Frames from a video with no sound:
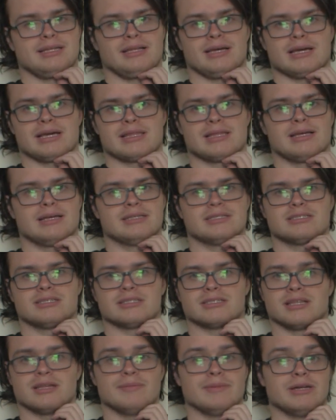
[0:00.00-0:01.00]
like this,
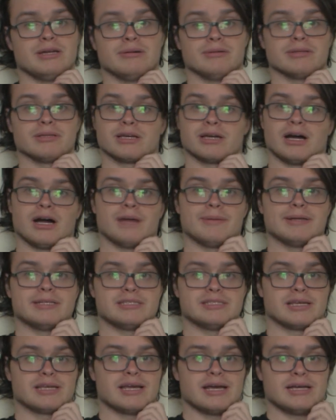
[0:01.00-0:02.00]
just let me know in the
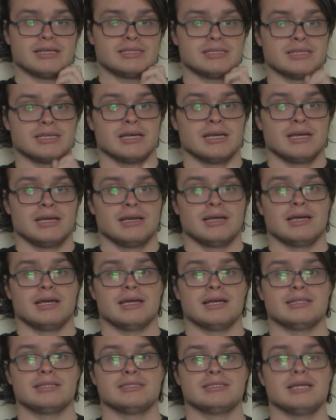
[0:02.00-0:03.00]
comments, I guess.
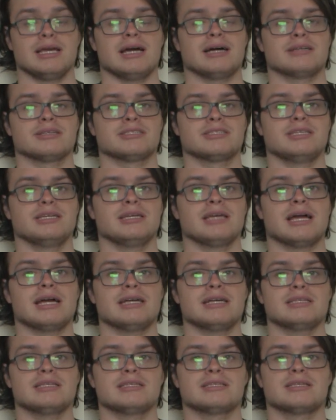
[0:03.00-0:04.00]
And yeah, I'll see you
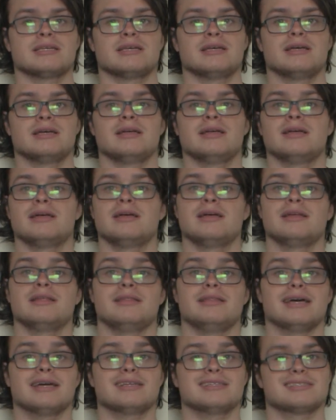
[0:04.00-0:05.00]
guys
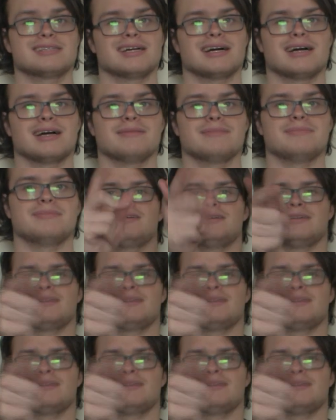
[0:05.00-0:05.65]
next time.